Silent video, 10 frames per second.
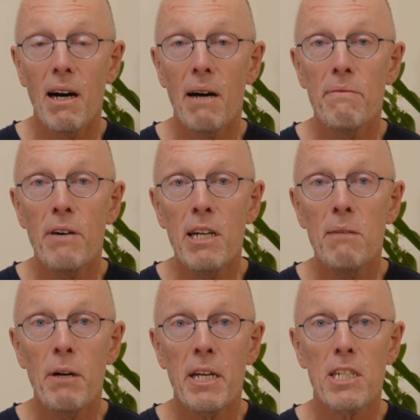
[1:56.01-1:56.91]
I find
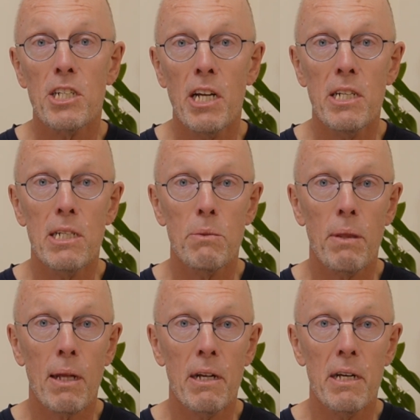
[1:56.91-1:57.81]
my exchanges
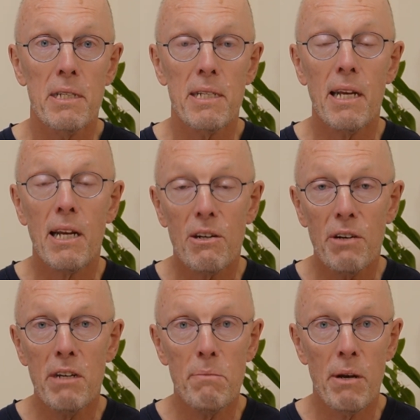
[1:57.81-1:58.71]
with clients
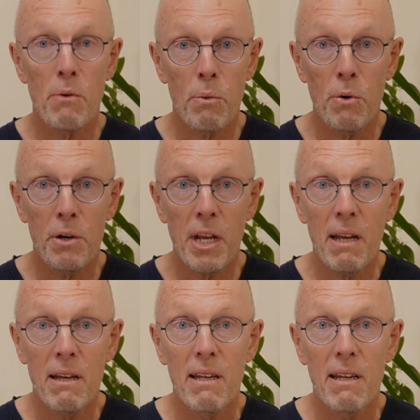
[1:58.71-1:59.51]
incredibly rewarding,